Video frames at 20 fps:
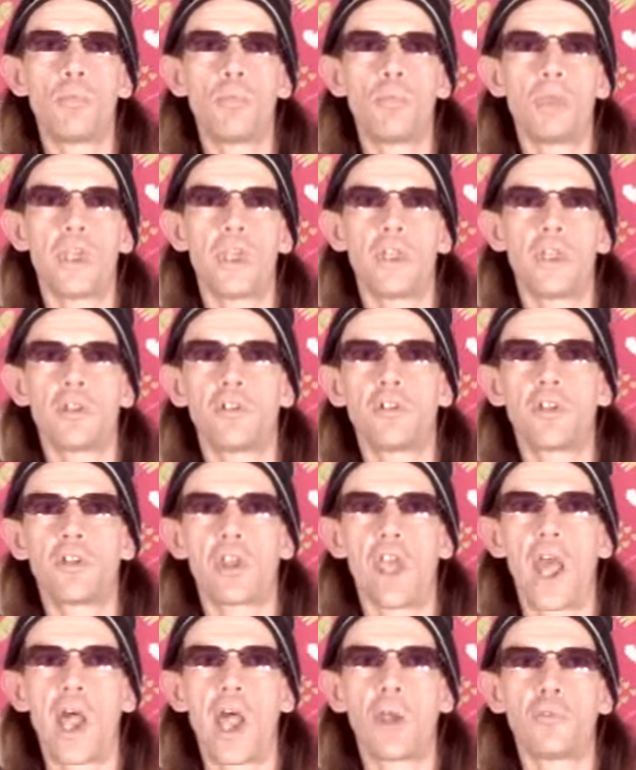being to
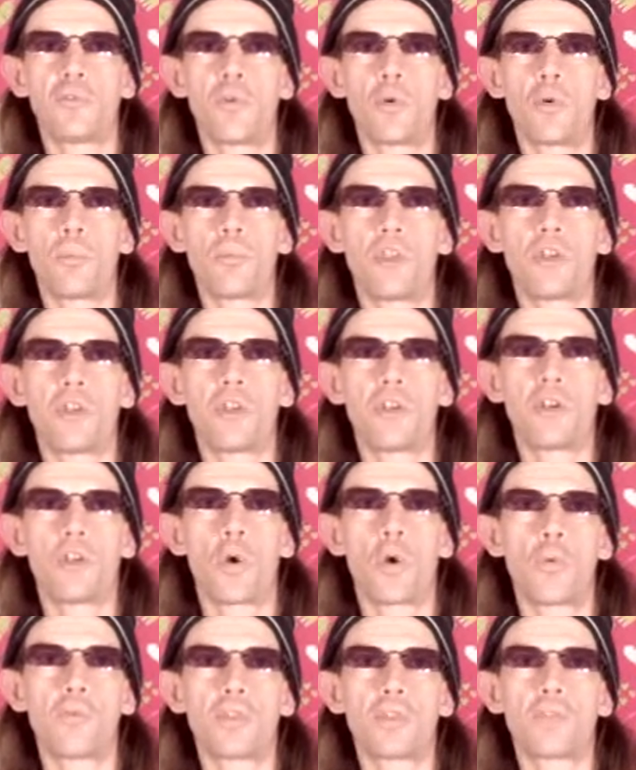have dominion
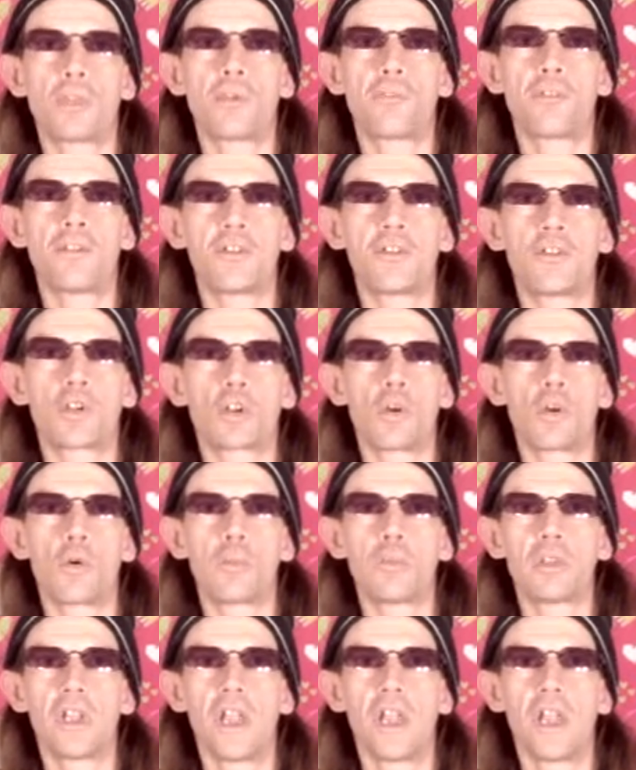over the physical
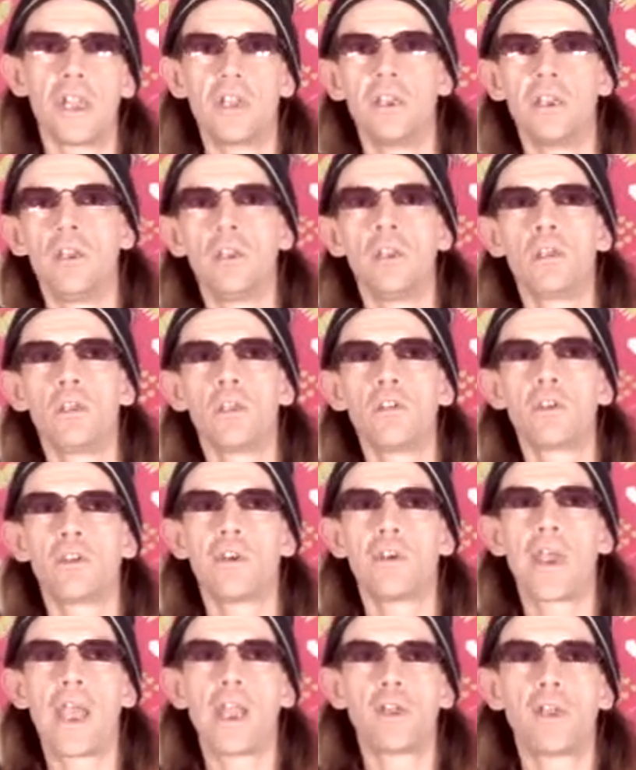plane
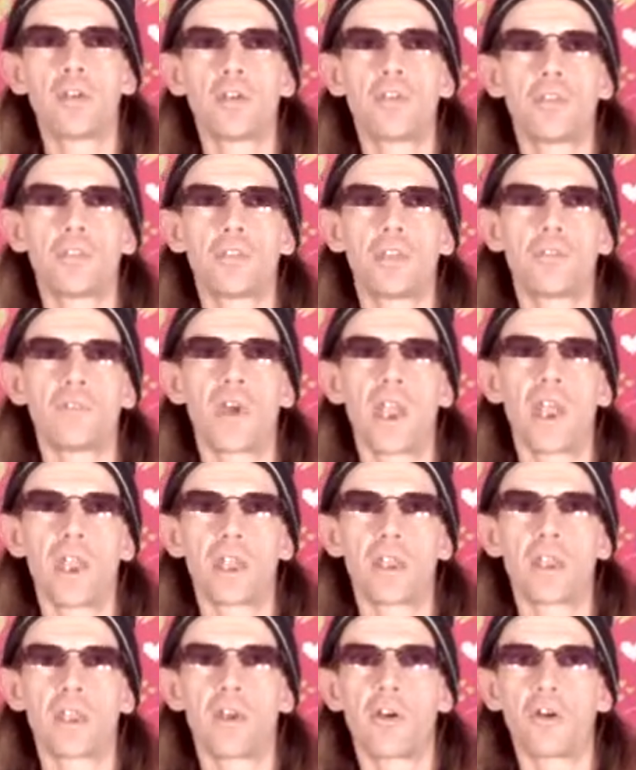to enter the
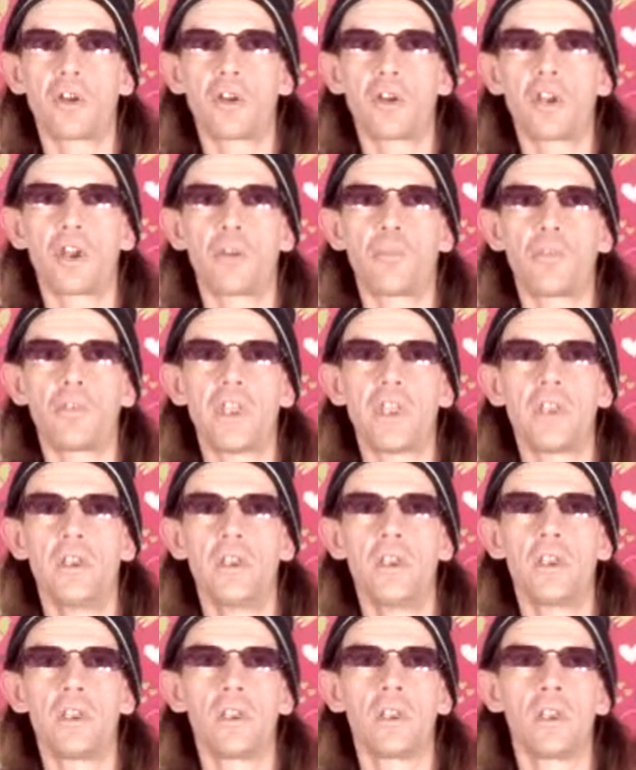Wright Garden of
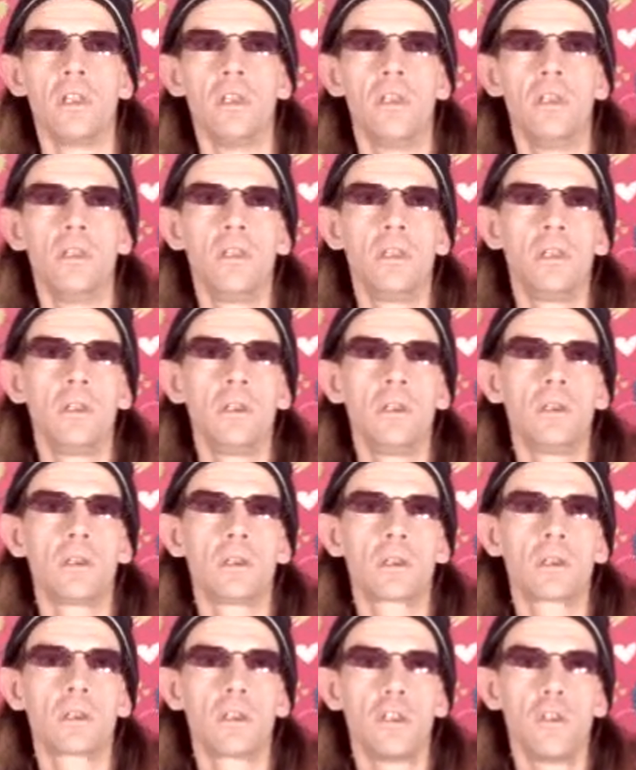Eden.
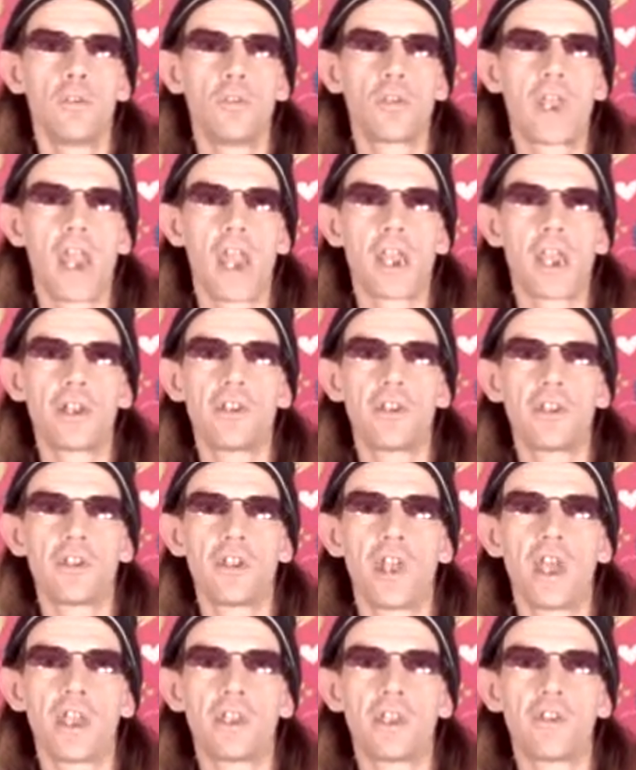You can't
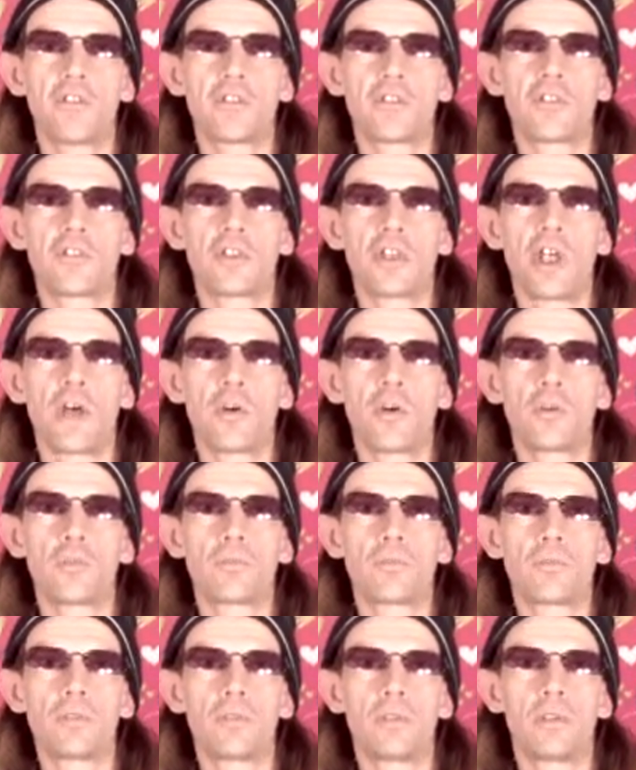deny yourself
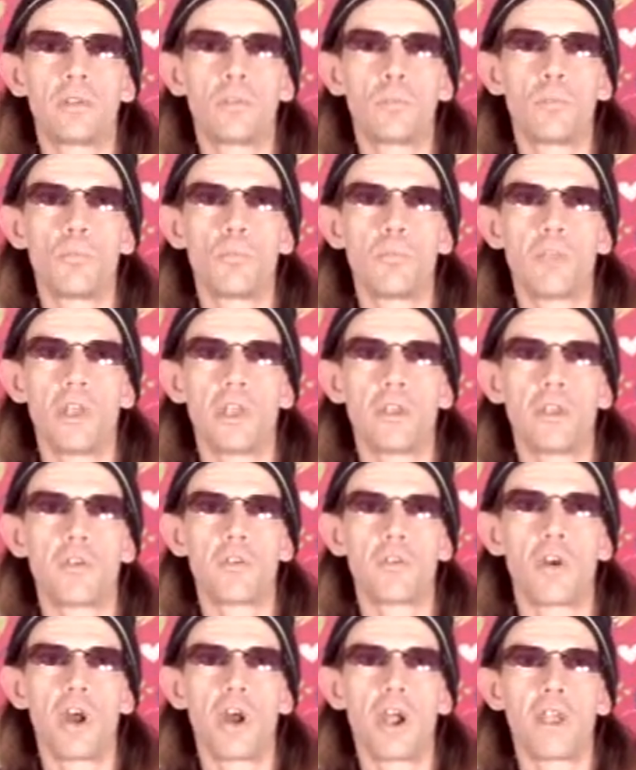being
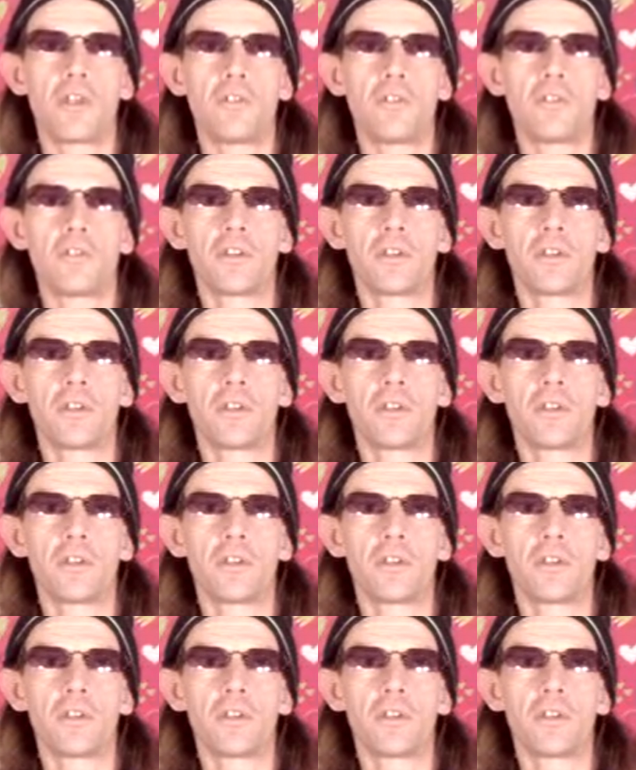Christ.